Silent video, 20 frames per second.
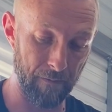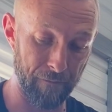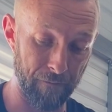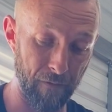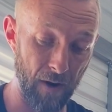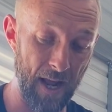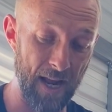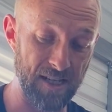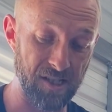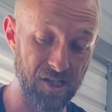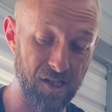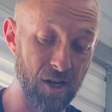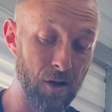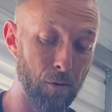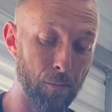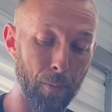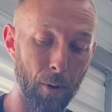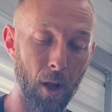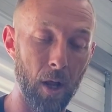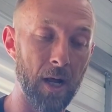flat
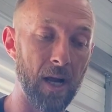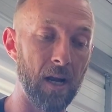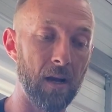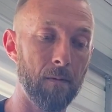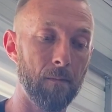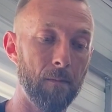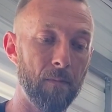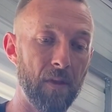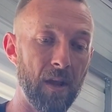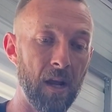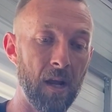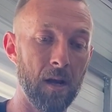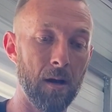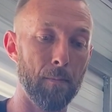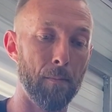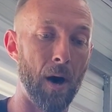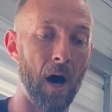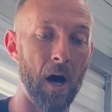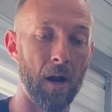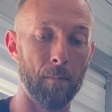steel plate in the
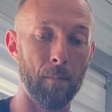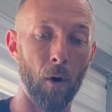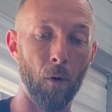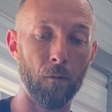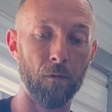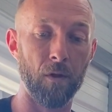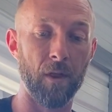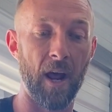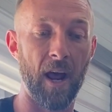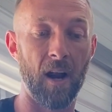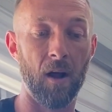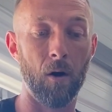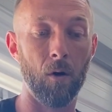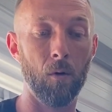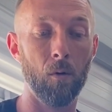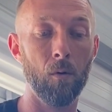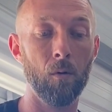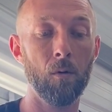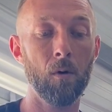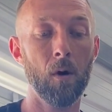bottom over that
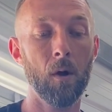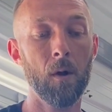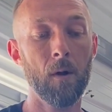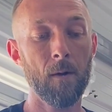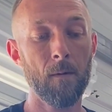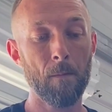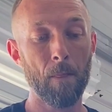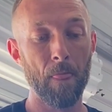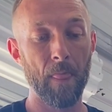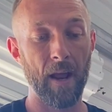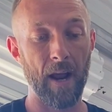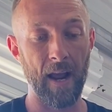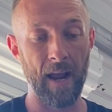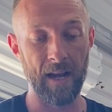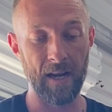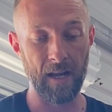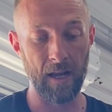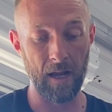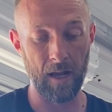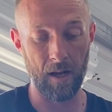hole,
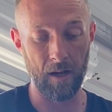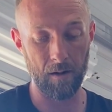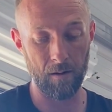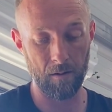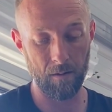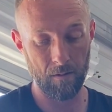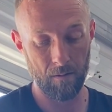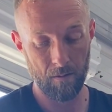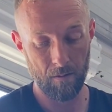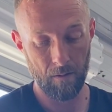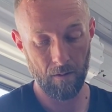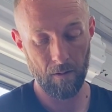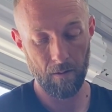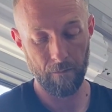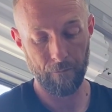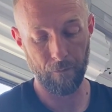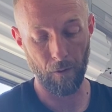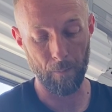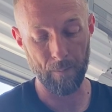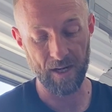and then
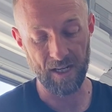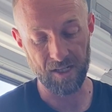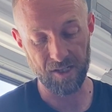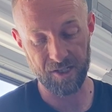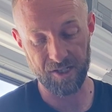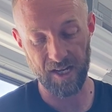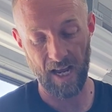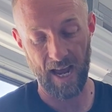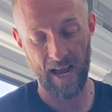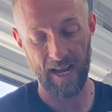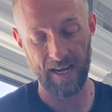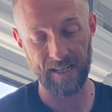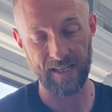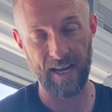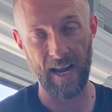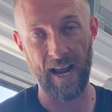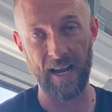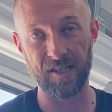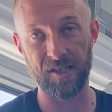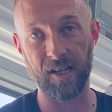from each side
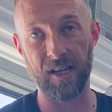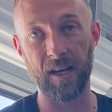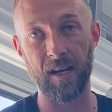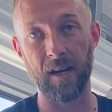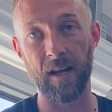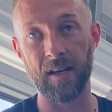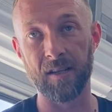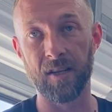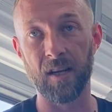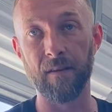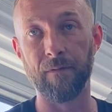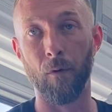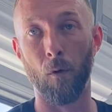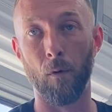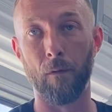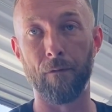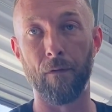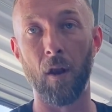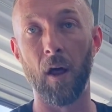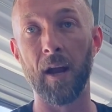gasket and
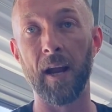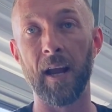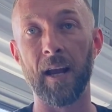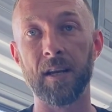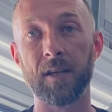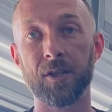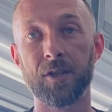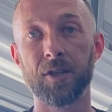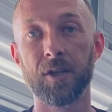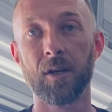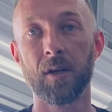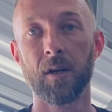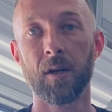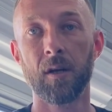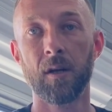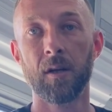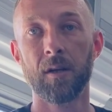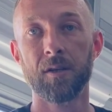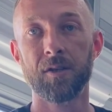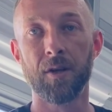T4 flange
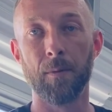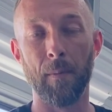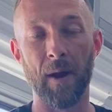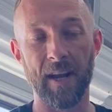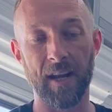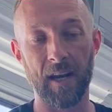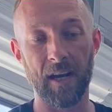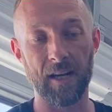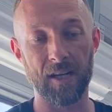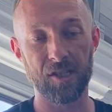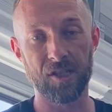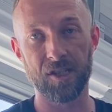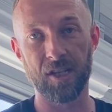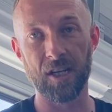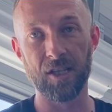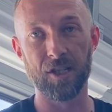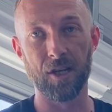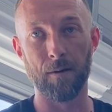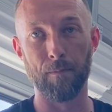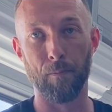to make an
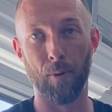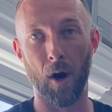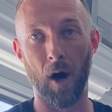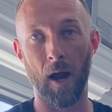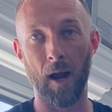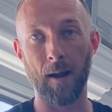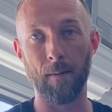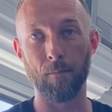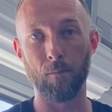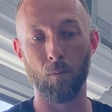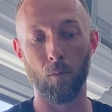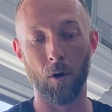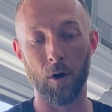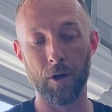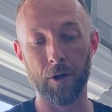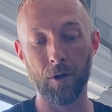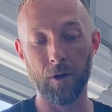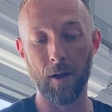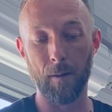extension pipe where you